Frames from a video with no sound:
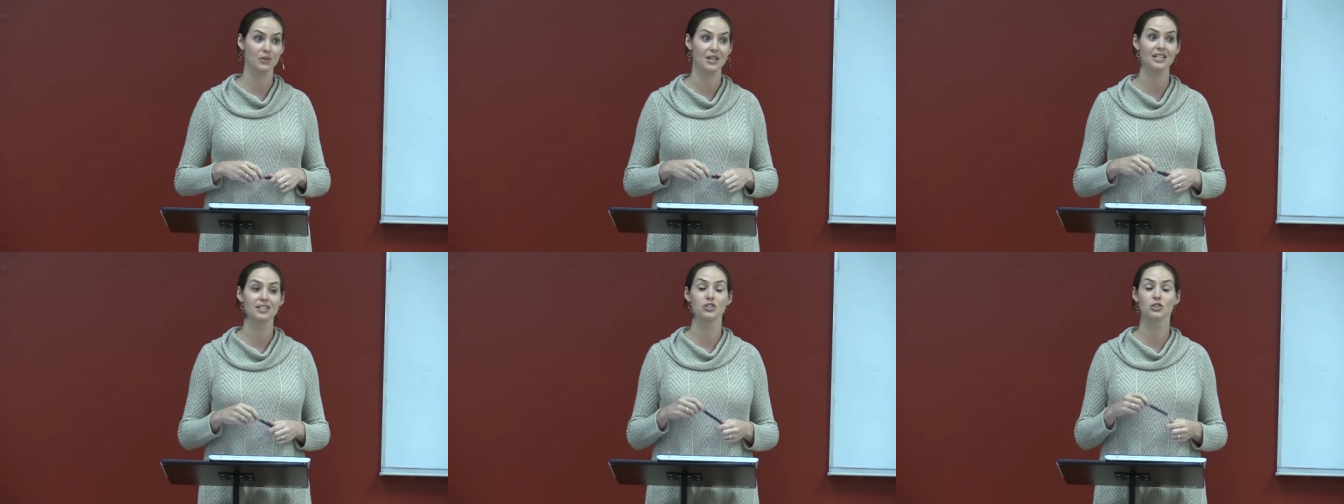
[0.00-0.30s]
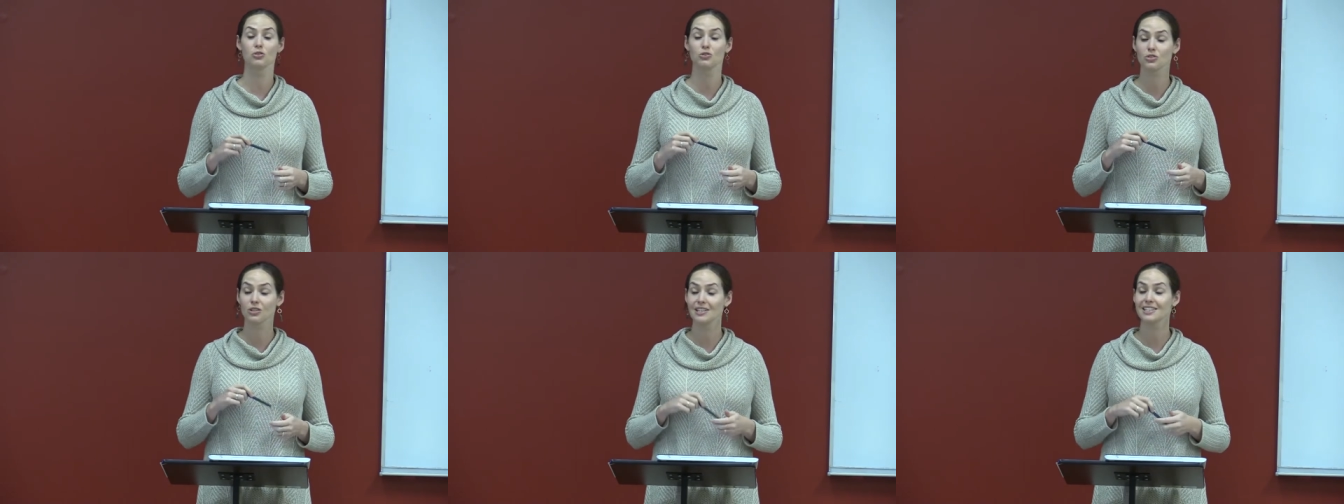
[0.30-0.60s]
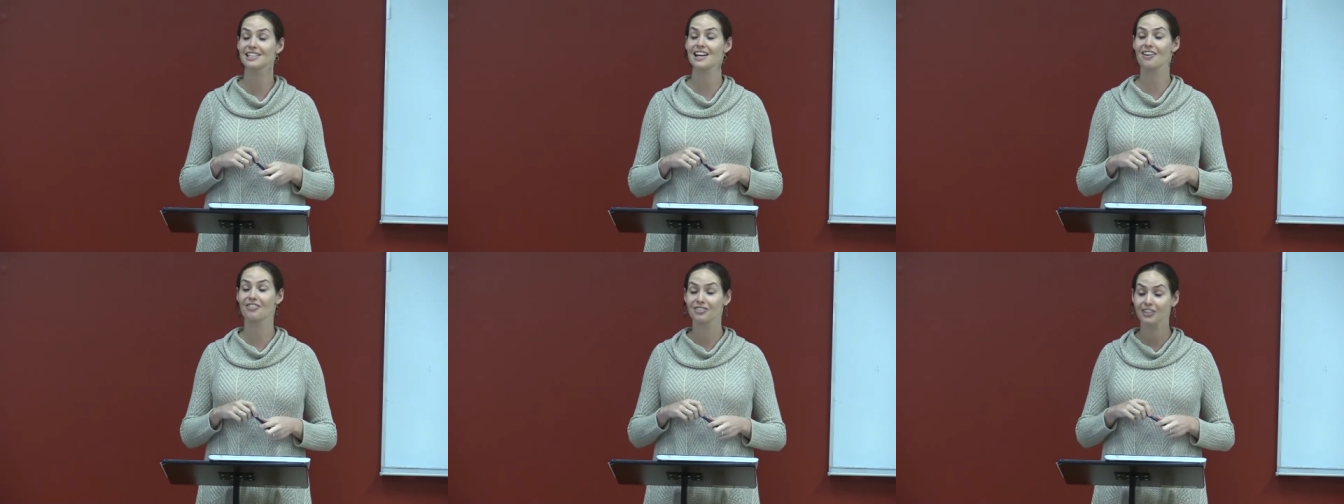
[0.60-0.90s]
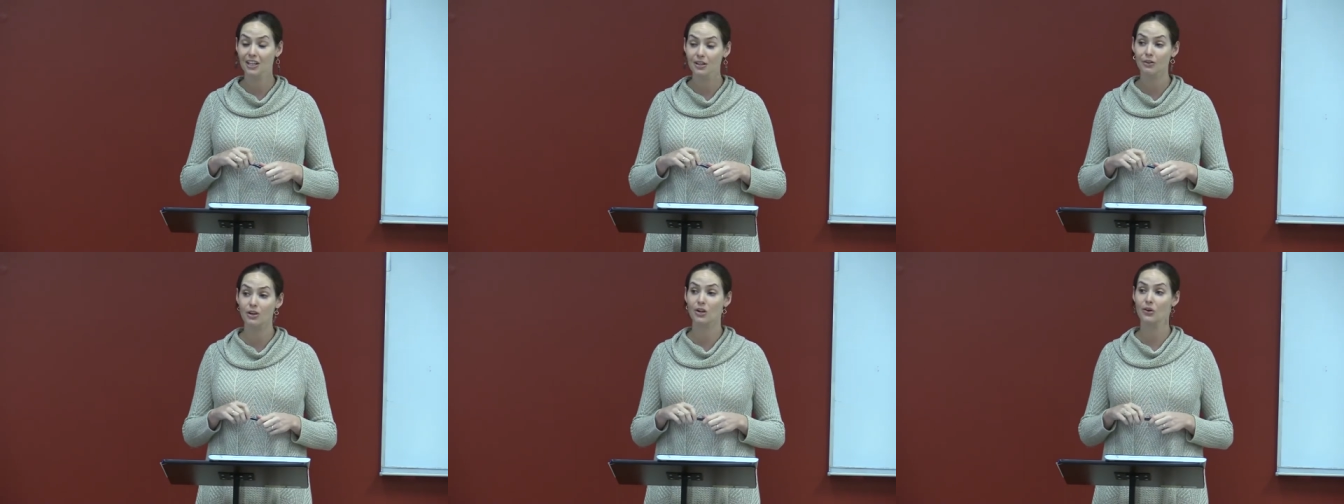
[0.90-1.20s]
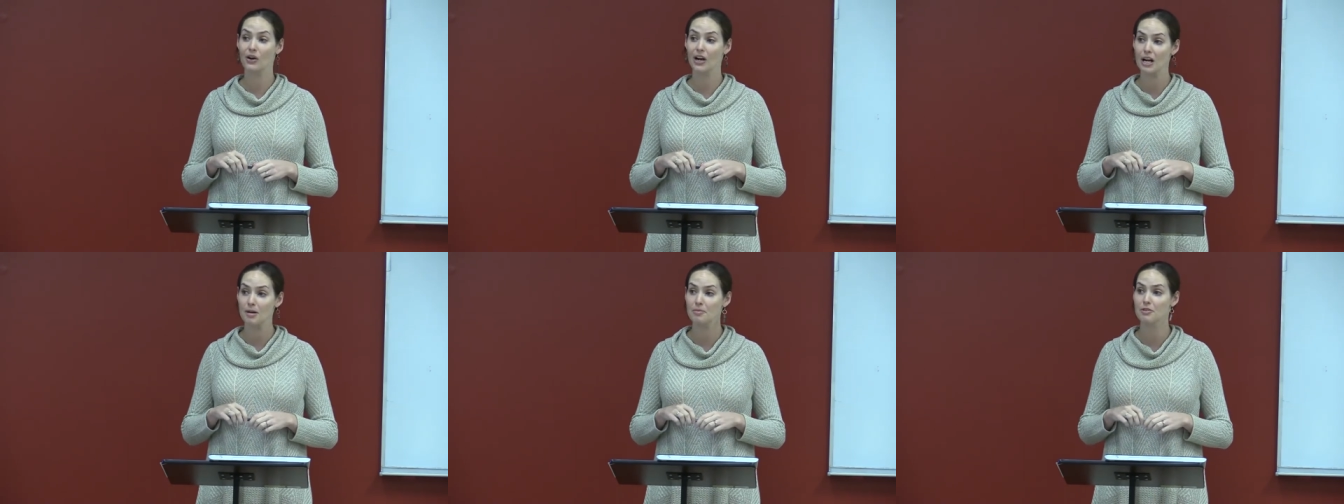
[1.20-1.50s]
and it's usually definitely a
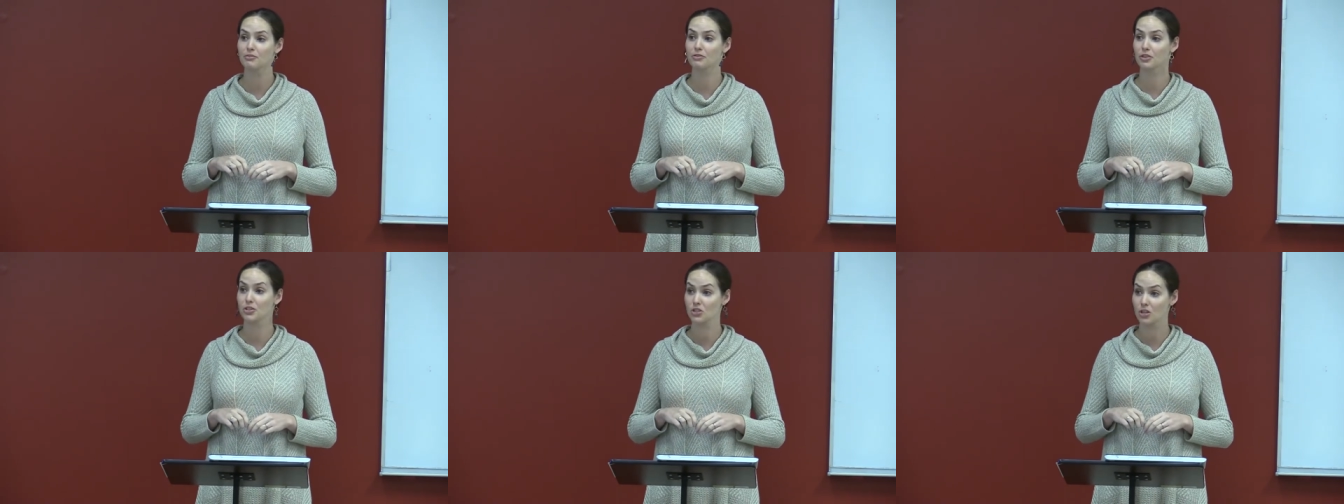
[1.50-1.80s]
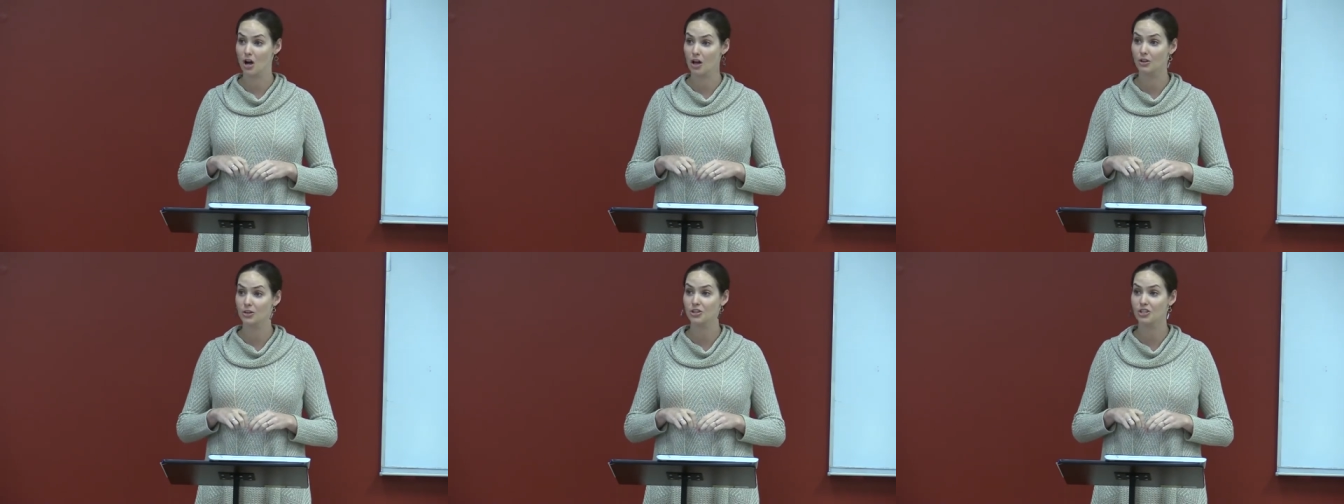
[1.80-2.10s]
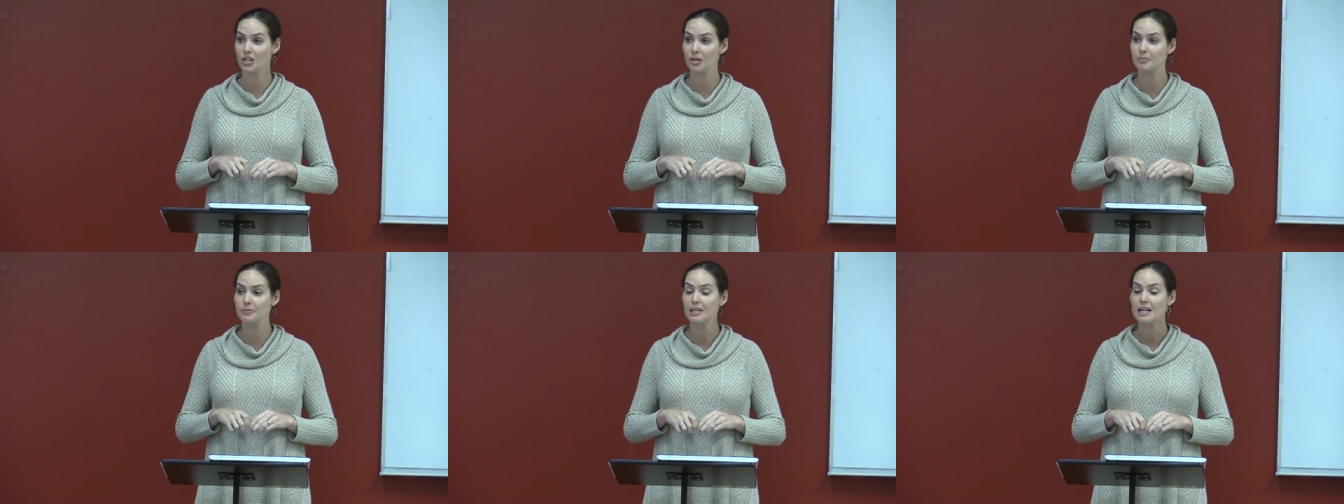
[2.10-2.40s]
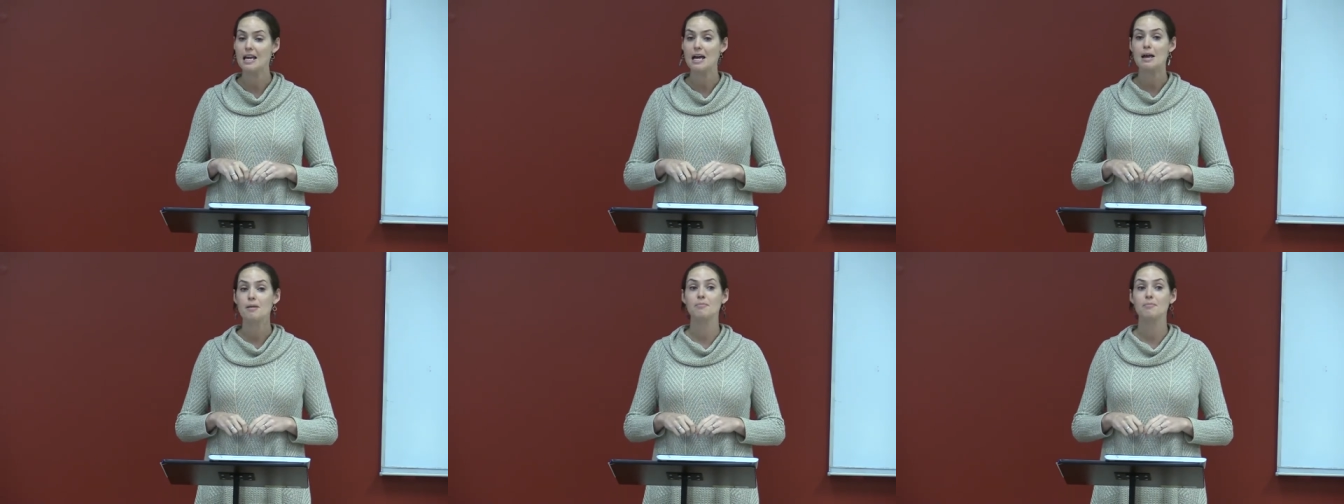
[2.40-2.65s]
requirement for scholarships.